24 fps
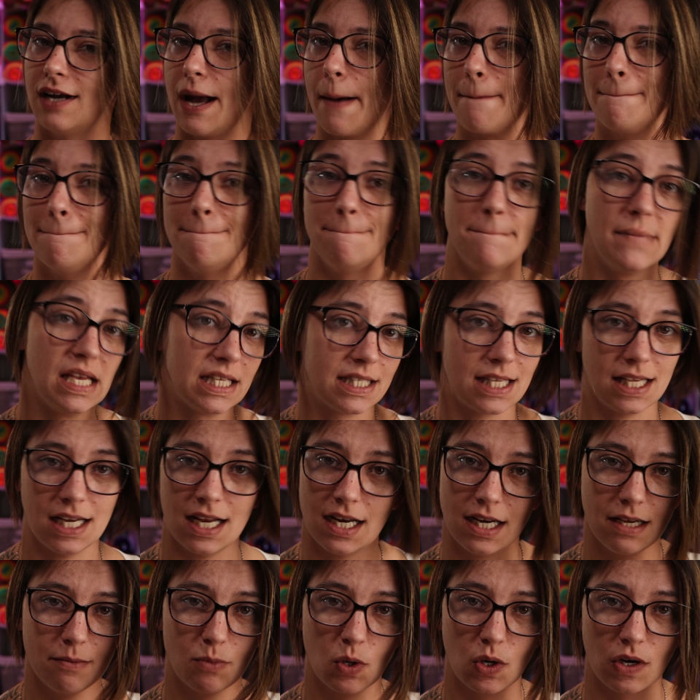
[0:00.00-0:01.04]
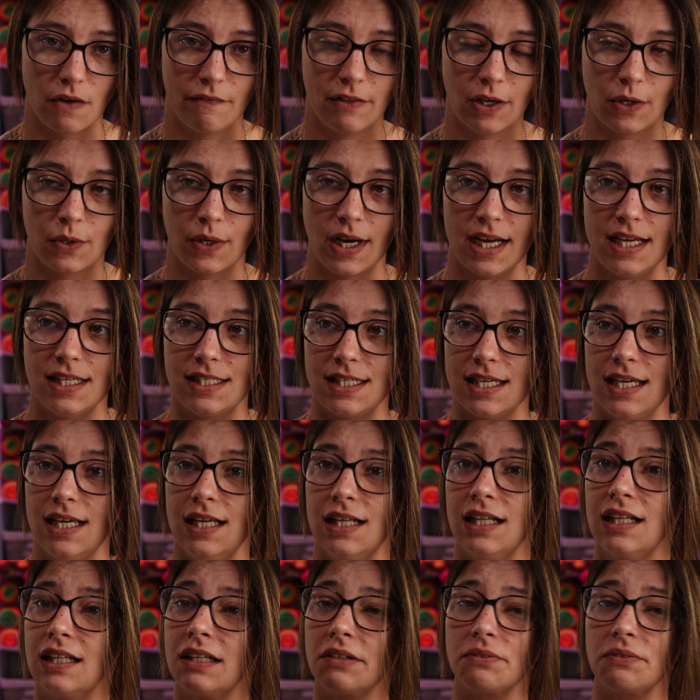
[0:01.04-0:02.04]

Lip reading: not missing any more of the crazy.